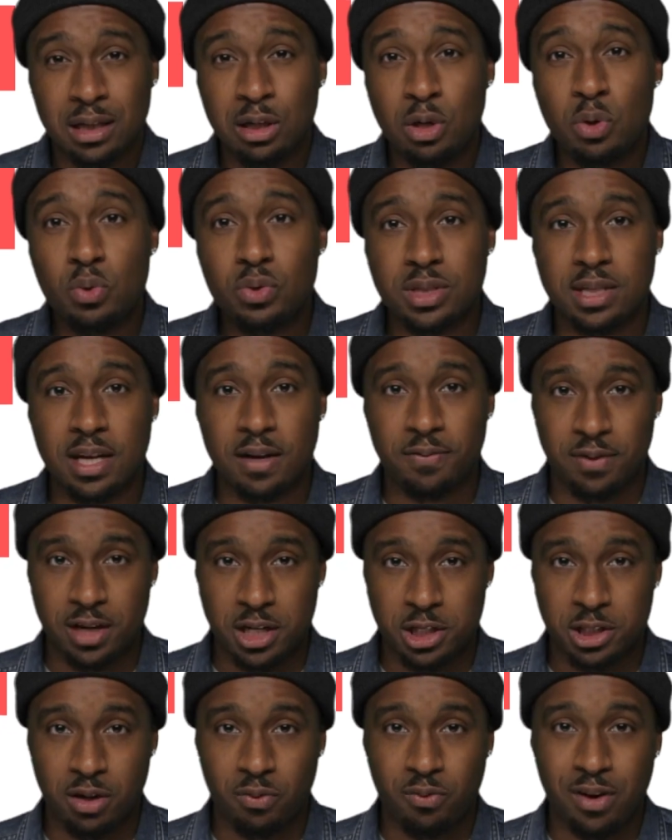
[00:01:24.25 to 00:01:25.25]
a loose
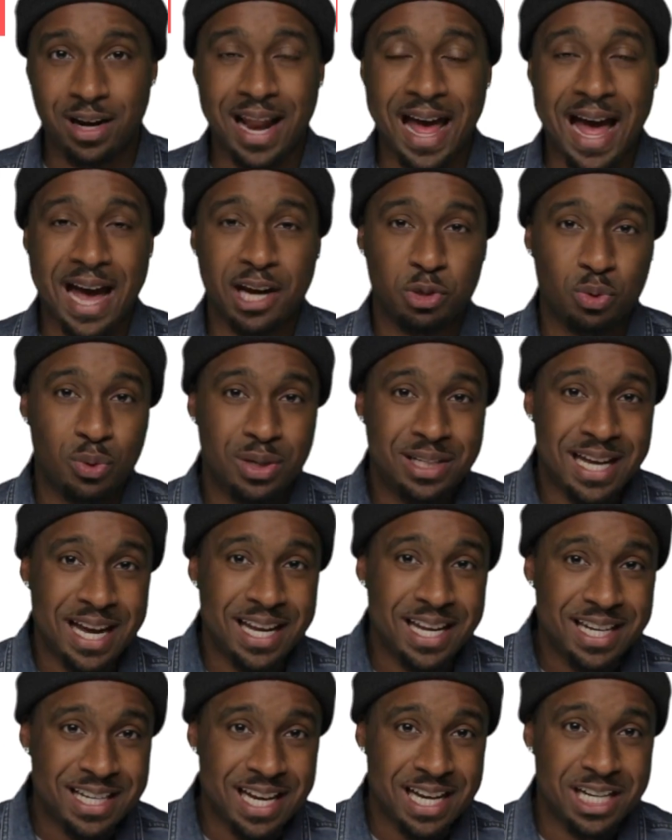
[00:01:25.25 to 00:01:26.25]
definition of what an actual
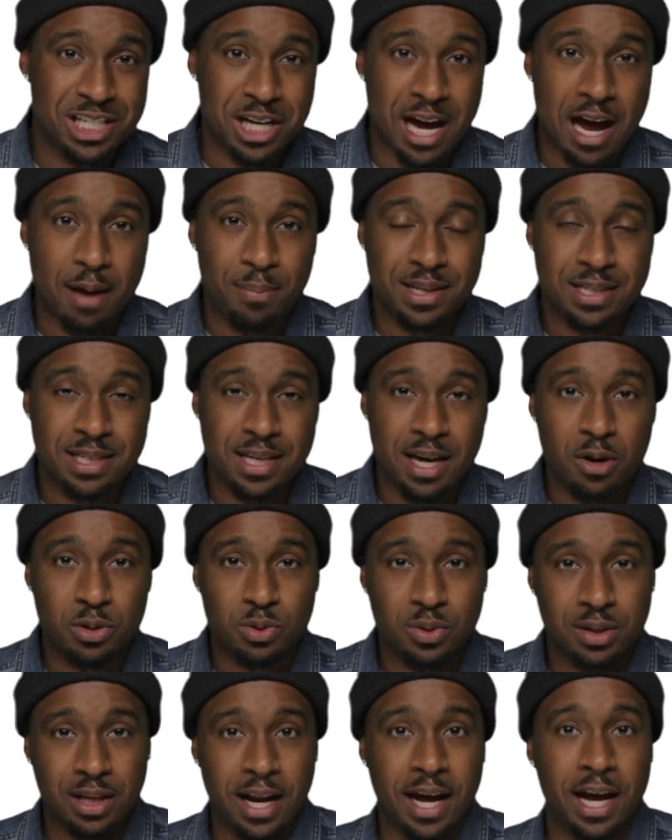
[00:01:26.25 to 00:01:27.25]
day-to-day job
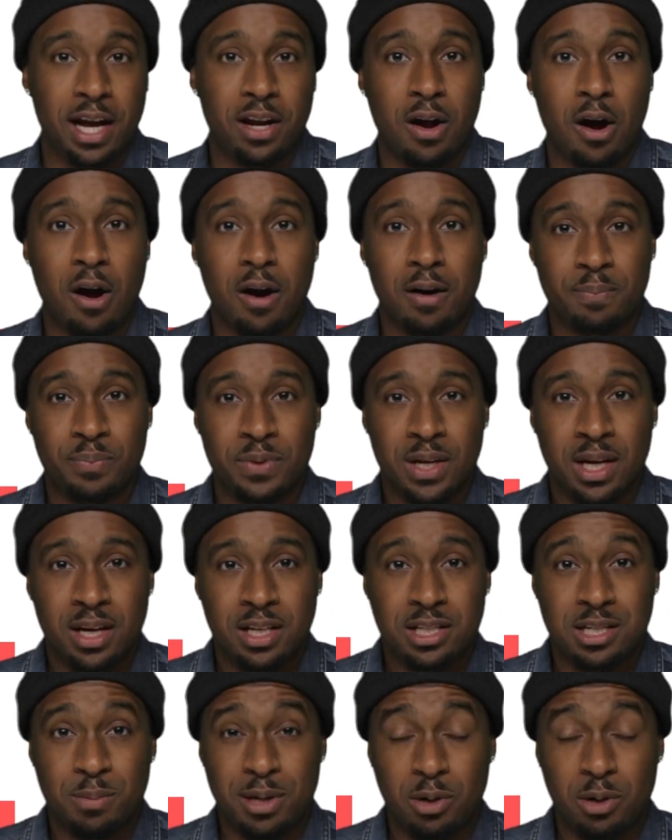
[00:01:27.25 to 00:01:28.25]
entails with an A&R. To